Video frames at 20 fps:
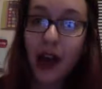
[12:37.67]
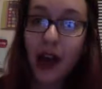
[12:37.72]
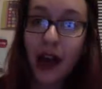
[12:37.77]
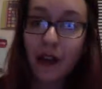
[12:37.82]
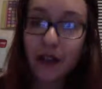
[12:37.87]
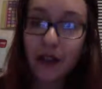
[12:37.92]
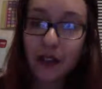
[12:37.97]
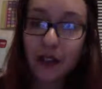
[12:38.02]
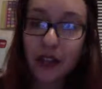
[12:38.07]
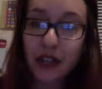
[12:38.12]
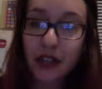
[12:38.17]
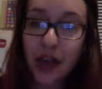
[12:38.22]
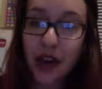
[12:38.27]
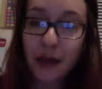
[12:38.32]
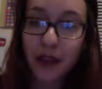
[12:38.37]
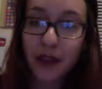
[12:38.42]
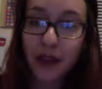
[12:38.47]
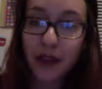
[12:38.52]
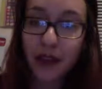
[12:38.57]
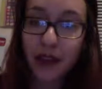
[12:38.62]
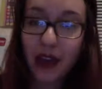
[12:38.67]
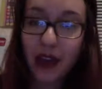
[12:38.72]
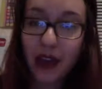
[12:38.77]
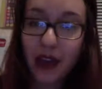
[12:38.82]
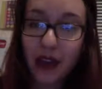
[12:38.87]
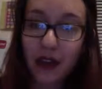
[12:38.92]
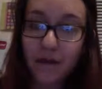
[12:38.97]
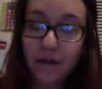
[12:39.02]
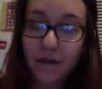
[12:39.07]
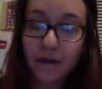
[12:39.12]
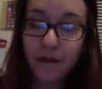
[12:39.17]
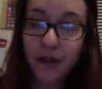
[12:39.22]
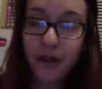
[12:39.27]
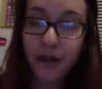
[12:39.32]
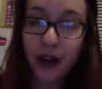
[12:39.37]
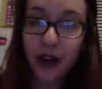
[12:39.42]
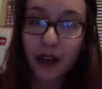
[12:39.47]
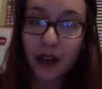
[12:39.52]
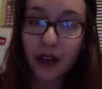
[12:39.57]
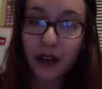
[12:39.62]
every time that they
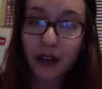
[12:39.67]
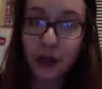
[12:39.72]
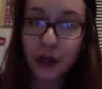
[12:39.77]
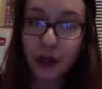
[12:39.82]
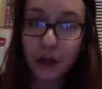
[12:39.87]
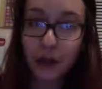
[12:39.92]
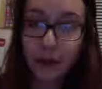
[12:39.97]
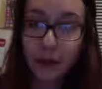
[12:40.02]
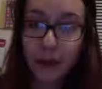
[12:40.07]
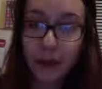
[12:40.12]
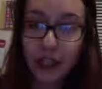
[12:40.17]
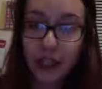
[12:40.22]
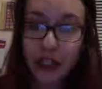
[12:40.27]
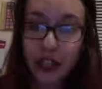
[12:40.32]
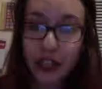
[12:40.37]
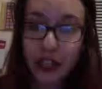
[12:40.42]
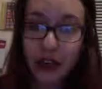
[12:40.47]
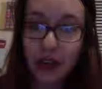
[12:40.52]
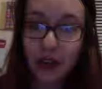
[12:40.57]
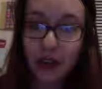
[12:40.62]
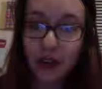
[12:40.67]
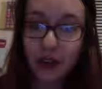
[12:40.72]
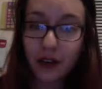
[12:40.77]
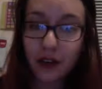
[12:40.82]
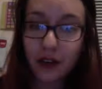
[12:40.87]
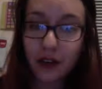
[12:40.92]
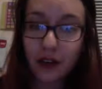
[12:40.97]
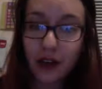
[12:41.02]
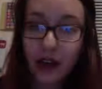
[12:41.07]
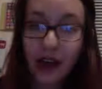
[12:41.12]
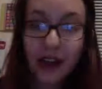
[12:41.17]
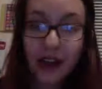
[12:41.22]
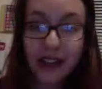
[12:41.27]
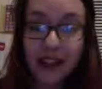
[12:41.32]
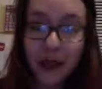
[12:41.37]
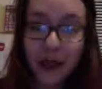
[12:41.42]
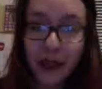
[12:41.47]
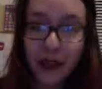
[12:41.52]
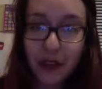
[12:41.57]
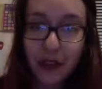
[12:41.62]
find new information,
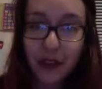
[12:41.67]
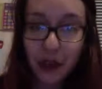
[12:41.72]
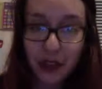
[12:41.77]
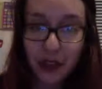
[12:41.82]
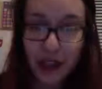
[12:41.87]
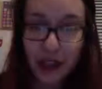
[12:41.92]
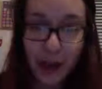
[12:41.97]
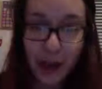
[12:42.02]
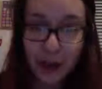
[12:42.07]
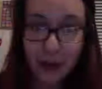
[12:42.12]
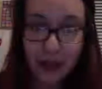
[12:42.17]
anytime that the New York Times